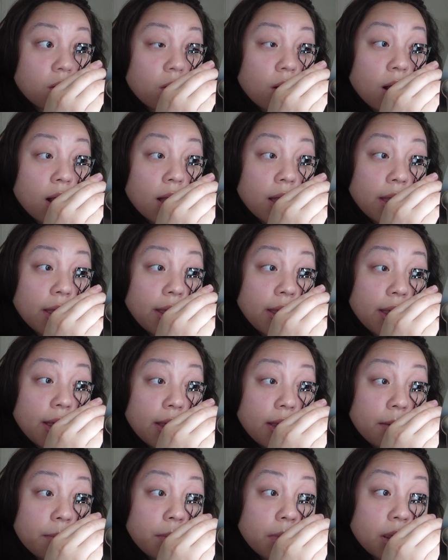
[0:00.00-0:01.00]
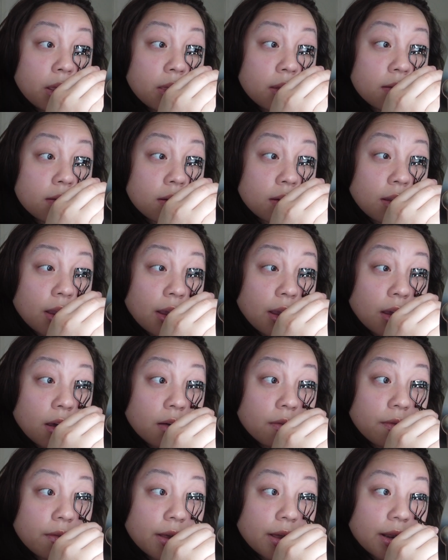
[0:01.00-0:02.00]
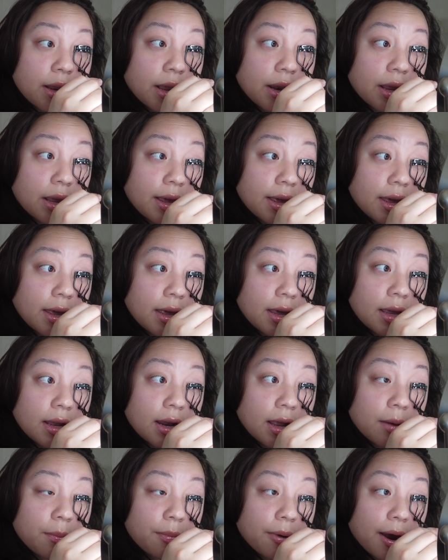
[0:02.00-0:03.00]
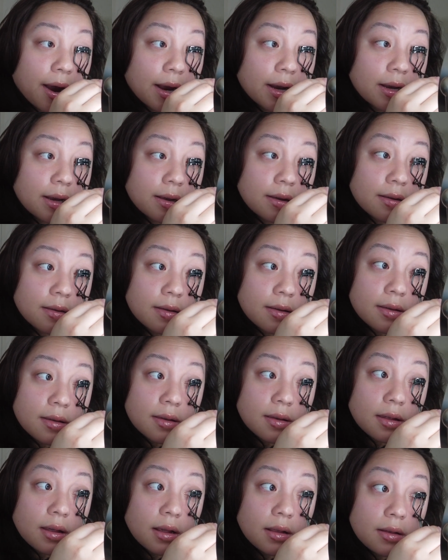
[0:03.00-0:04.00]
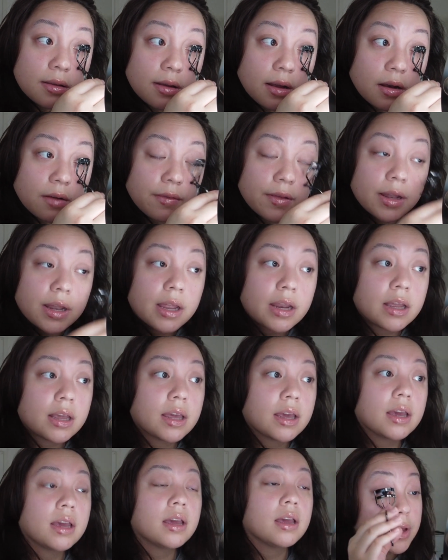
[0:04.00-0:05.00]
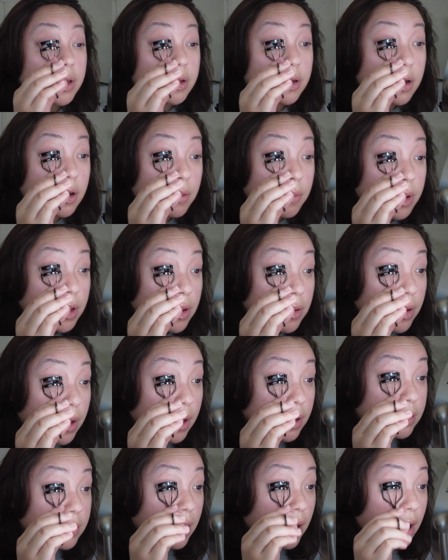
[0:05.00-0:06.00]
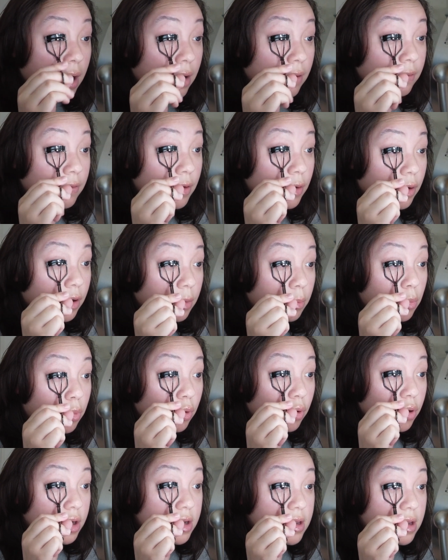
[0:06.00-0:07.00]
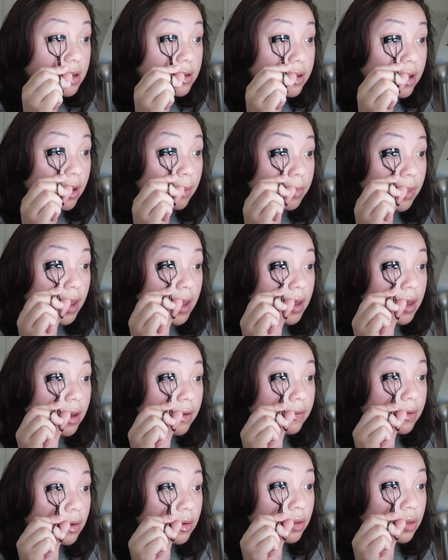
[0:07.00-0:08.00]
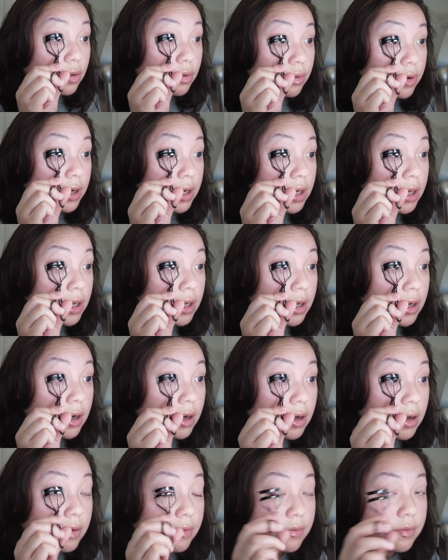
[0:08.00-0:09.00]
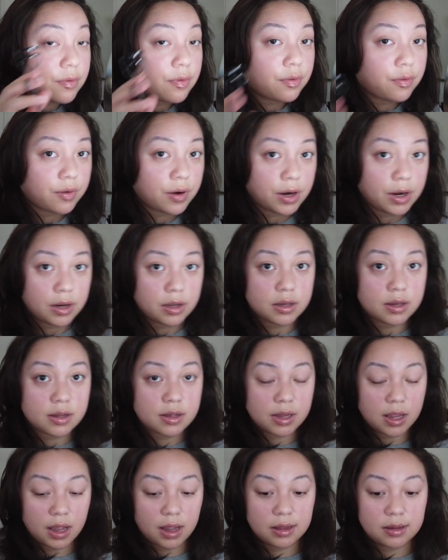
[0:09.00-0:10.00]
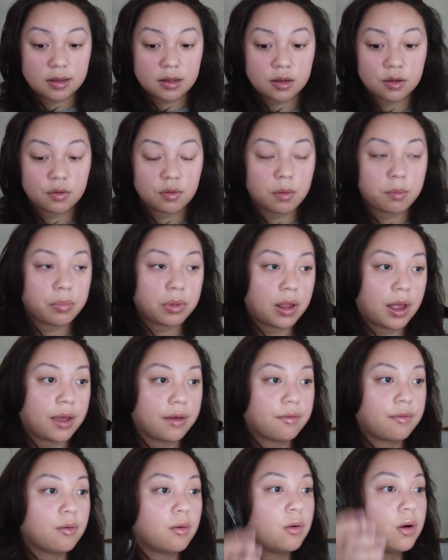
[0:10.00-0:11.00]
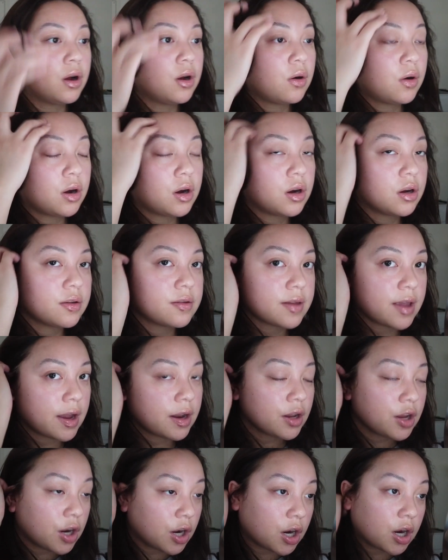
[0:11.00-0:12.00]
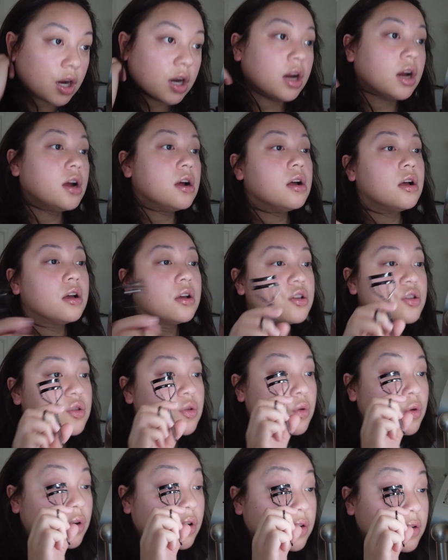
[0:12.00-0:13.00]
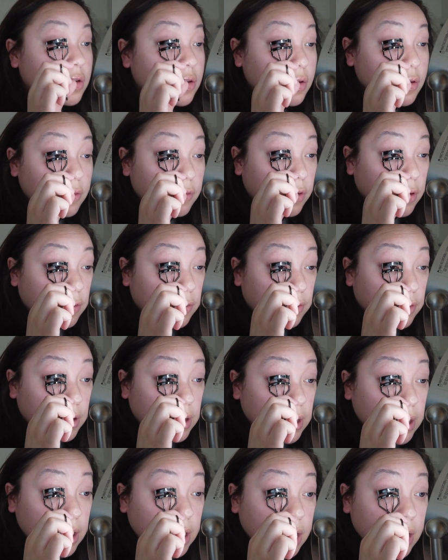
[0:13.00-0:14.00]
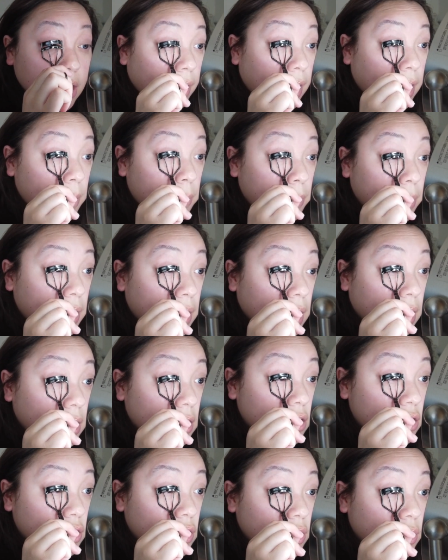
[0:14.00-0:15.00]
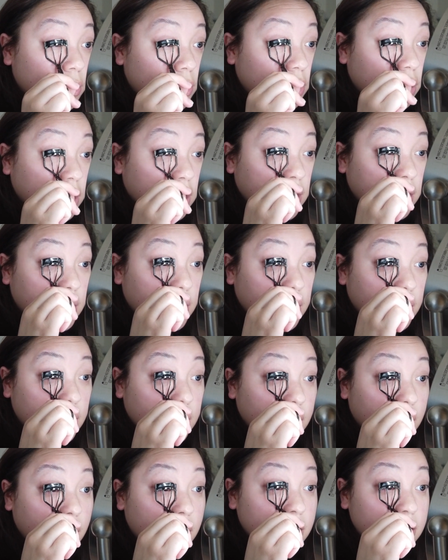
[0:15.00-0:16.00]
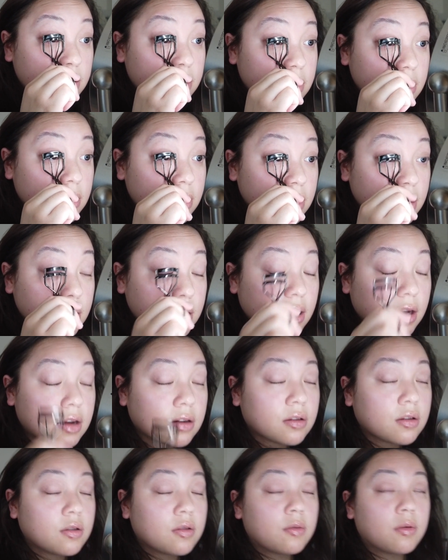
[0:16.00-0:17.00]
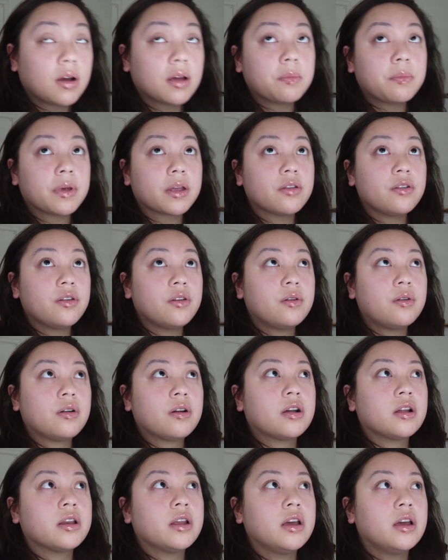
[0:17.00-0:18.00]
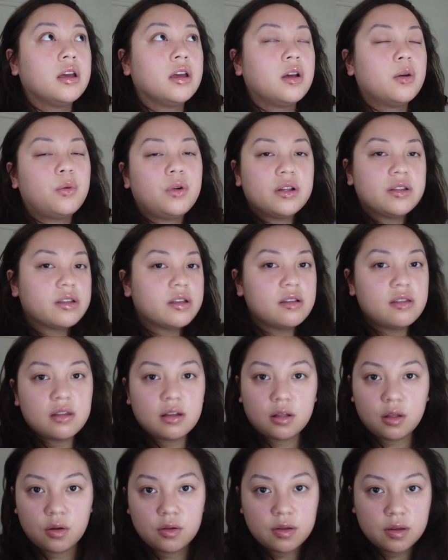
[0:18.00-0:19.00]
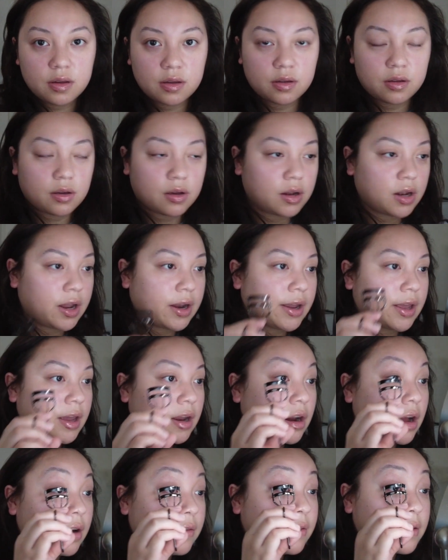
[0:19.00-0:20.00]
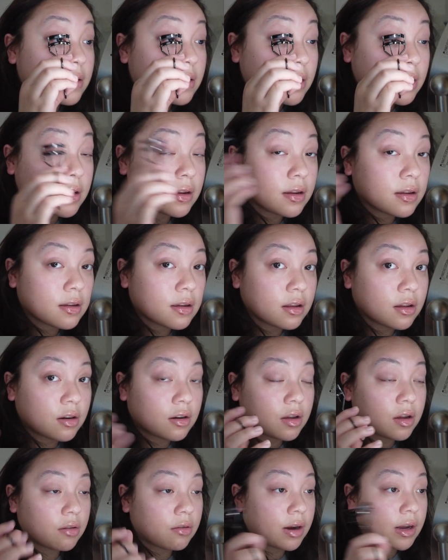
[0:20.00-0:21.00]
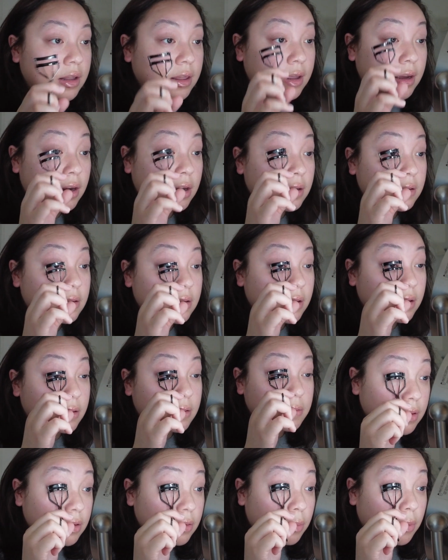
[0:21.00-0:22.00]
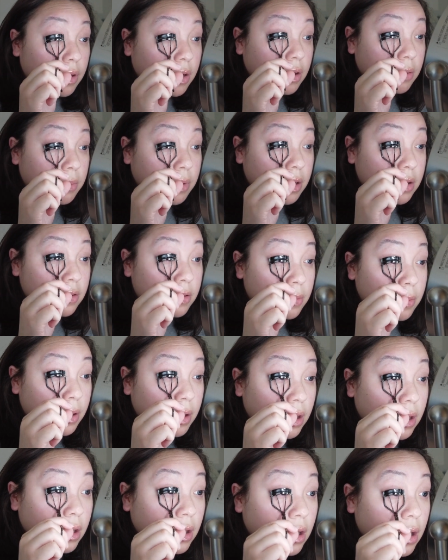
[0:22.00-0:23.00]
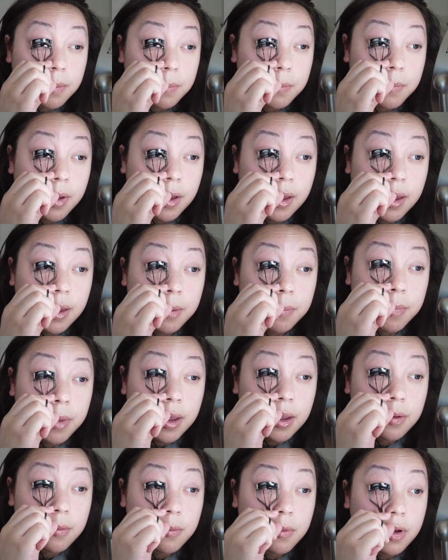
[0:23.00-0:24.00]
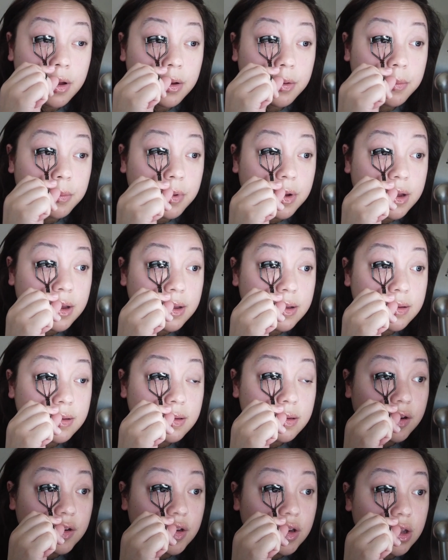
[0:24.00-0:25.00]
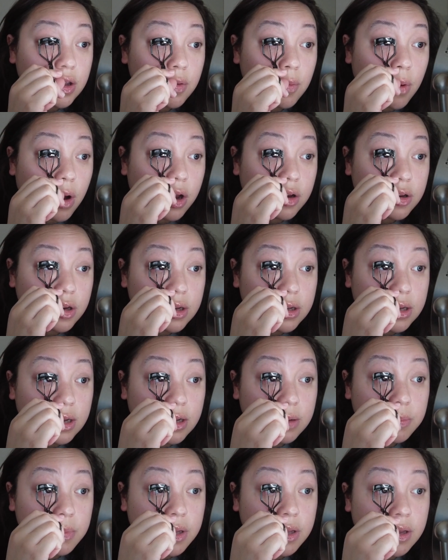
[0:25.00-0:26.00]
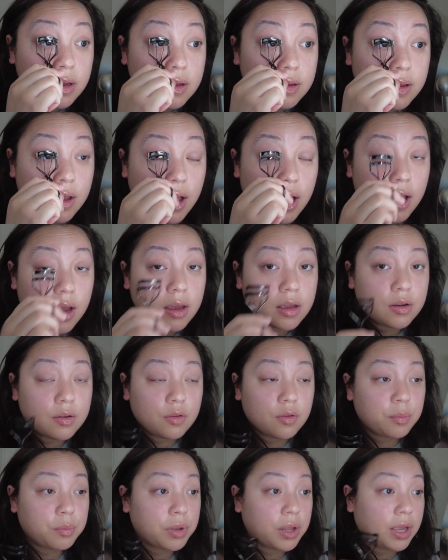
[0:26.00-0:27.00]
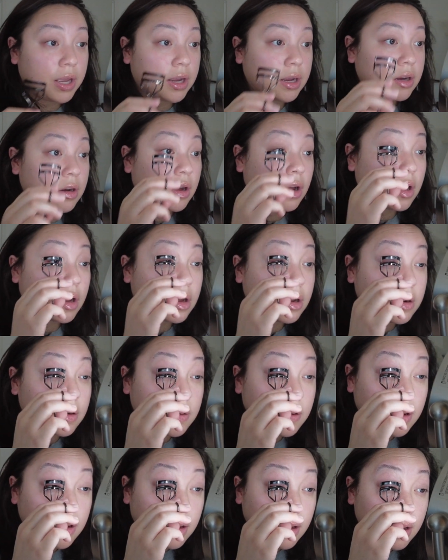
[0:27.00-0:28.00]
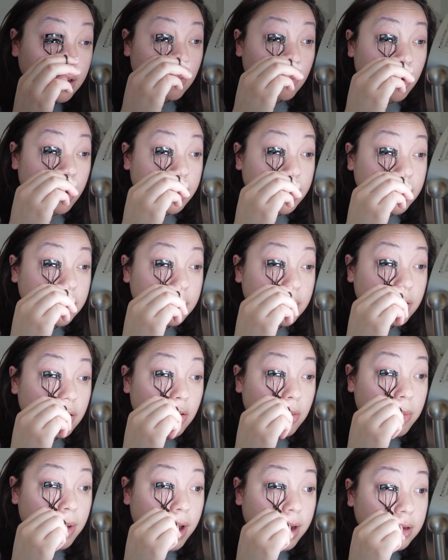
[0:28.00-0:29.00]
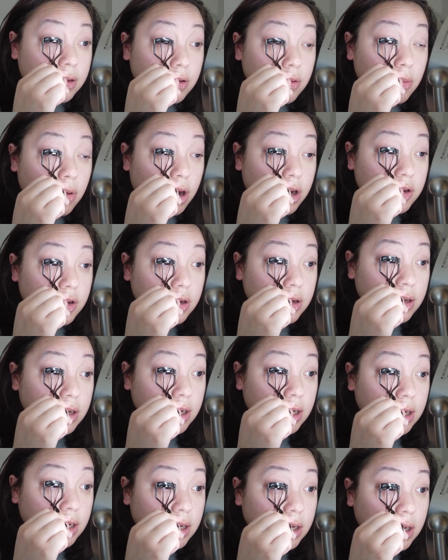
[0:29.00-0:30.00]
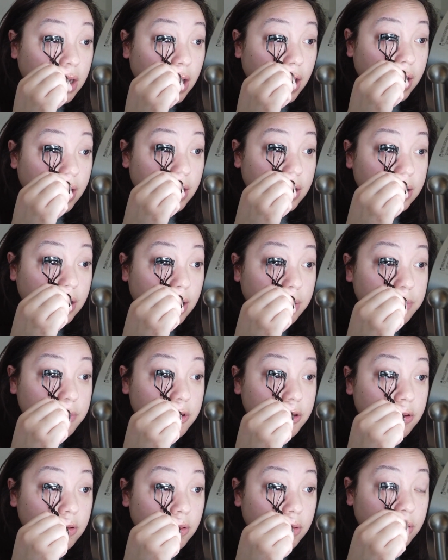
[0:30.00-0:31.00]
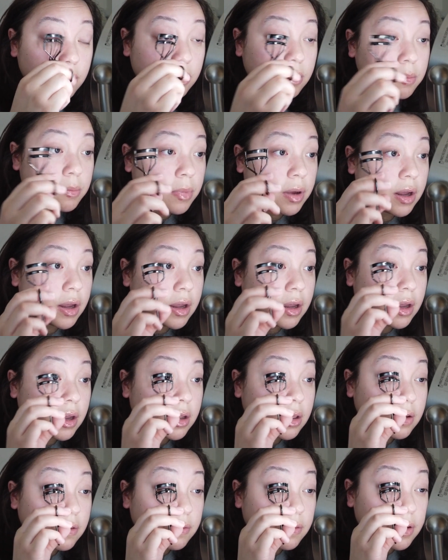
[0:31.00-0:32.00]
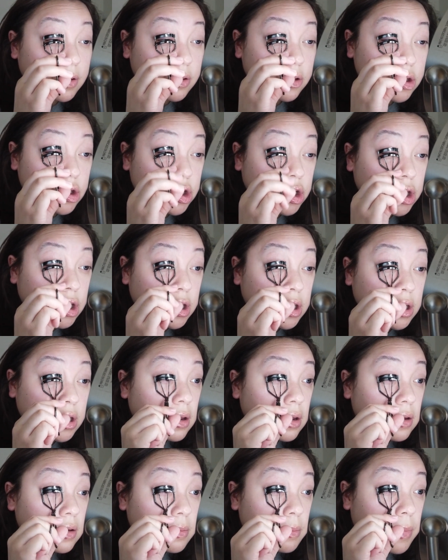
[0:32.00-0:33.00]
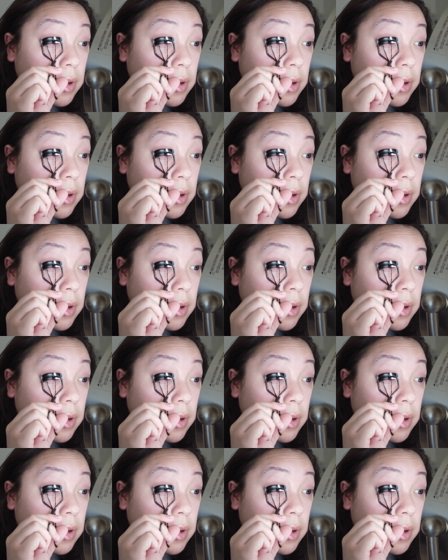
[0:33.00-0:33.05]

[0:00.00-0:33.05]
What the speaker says: I am in the state of Connecticut, and I practice in the state of Connecticut. When you guys have your boards exam, they give you 3 free states to apply for or send your scores to for free. I picked New York, and honestly I don't know why I picked New York. Well, it's because the closest to Connecticut, obviously, because it's literally right there. It's like 20 minutes away. My main one was actually Washington, because I do plan on wanting to go back to Washington, not anytime soon, but in the future, because